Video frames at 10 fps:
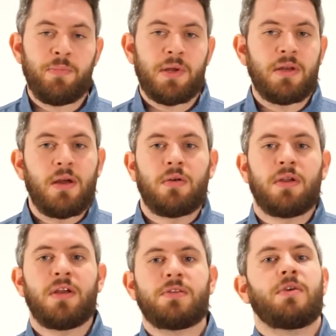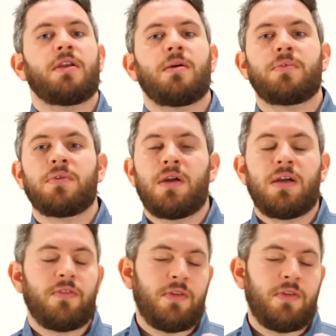but in our case we can have